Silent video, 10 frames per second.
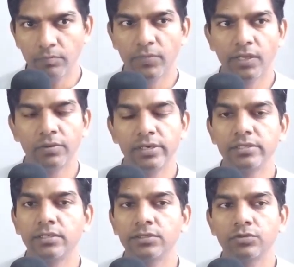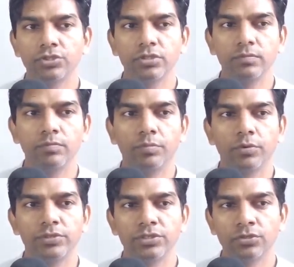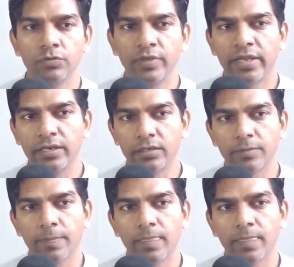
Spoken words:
Now let us see this question. Position of an ant,